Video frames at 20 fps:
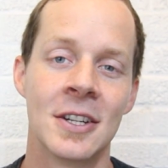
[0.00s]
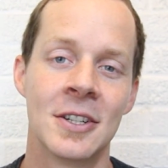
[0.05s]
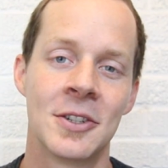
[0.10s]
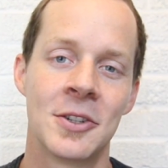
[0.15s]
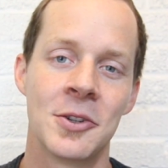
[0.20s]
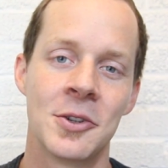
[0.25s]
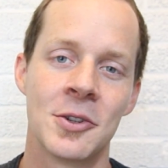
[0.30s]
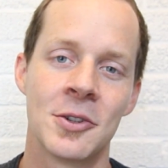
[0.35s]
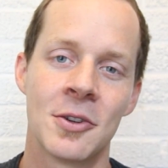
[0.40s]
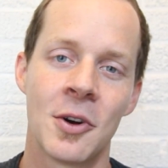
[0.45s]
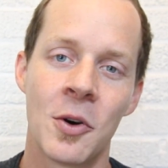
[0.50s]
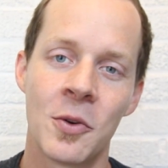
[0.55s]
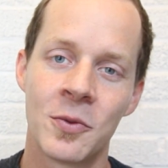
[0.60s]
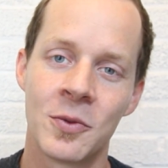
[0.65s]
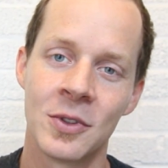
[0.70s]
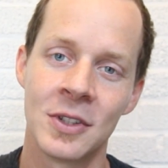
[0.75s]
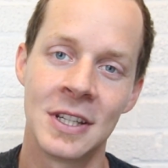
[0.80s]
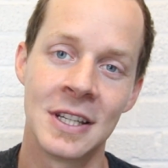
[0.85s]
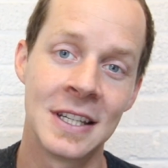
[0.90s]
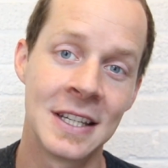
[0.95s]
to
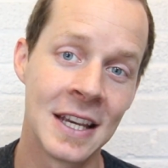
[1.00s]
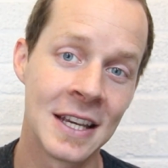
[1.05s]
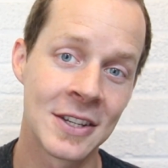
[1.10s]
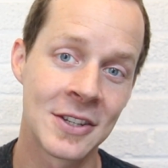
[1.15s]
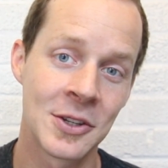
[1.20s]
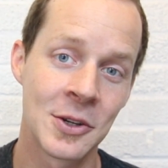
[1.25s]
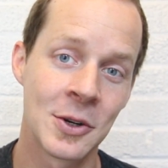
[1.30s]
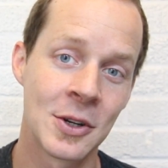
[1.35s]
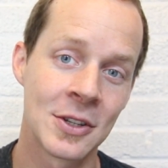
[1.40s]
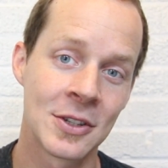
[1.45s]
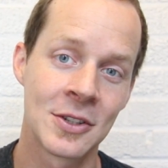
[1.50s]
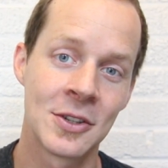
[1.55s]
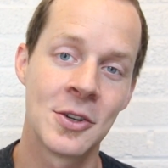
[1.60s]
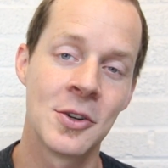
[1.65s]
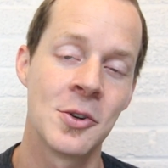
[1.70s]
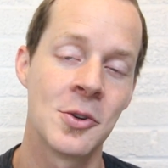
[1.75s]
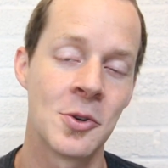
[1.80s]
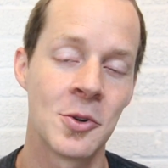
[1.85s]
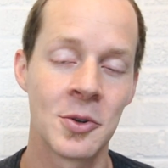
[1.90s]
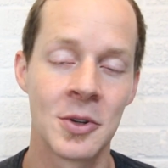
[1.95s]
hopefully get students
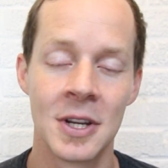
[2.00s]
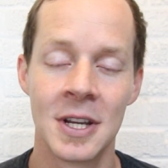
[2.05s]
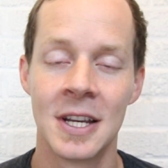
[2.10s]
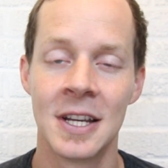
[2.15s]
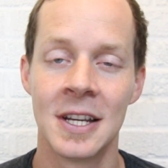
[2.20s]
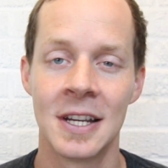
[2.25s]
to.